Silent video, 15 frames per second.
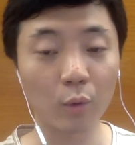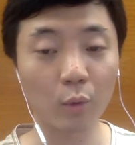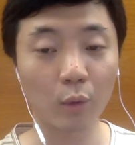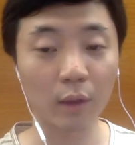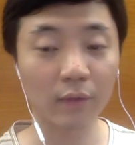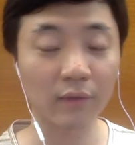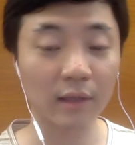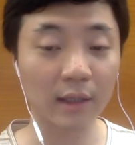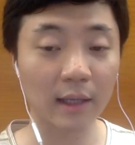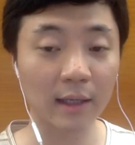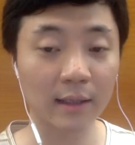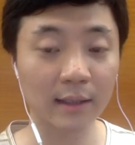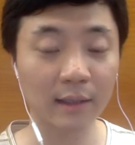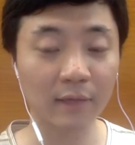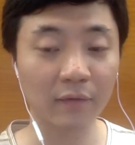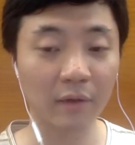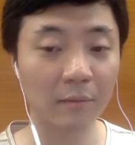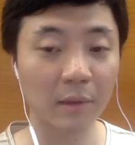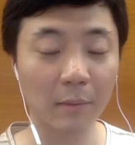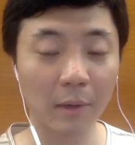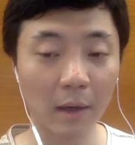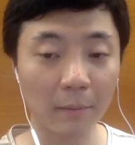one of the dataset
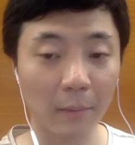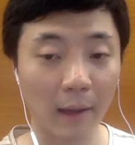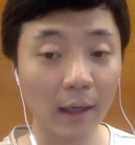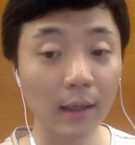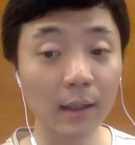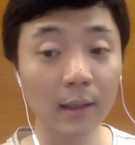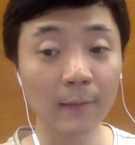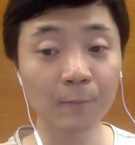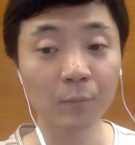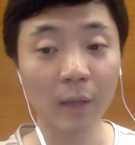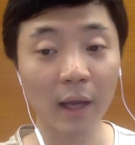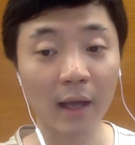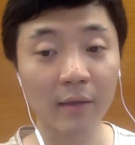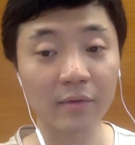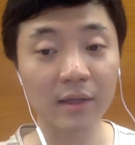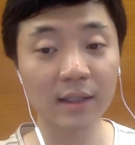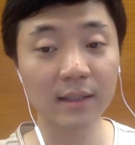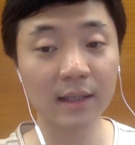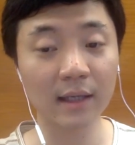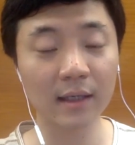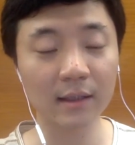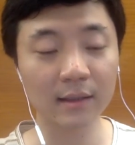from the PubMed. And this
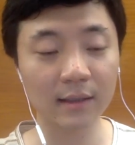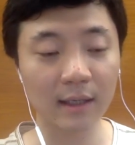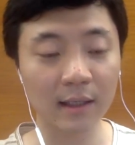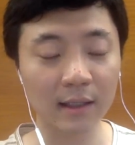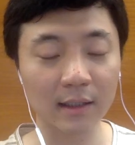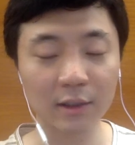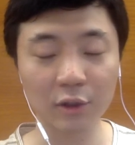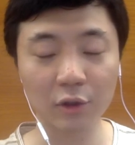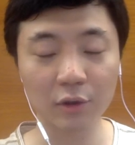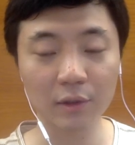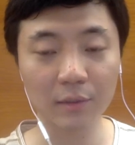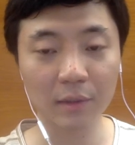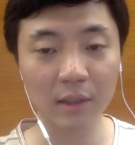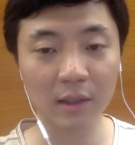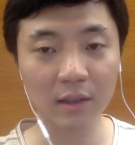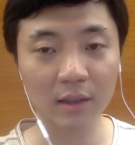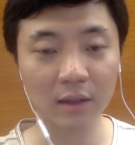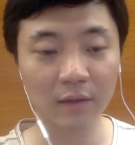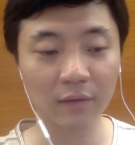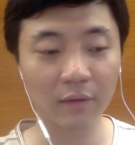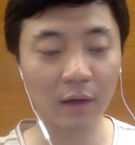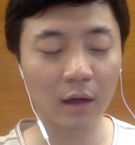dataset is chosen because
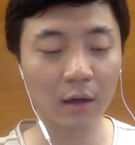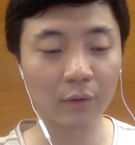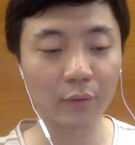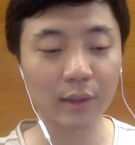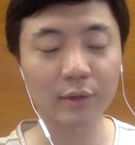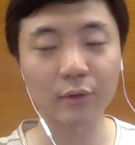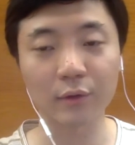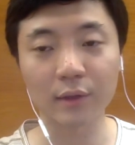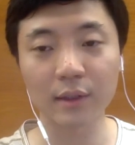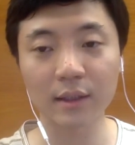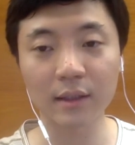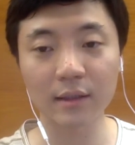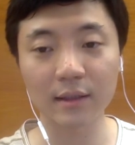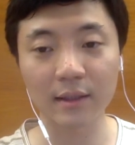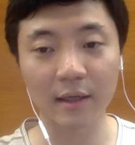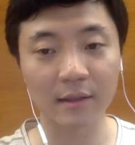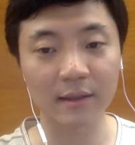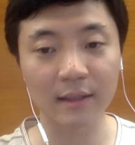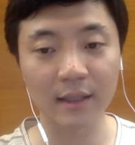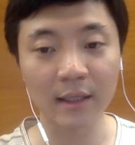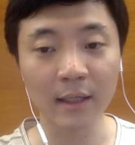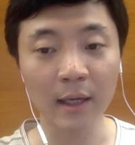of resource
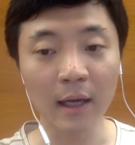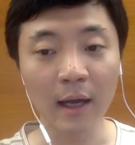scarcity.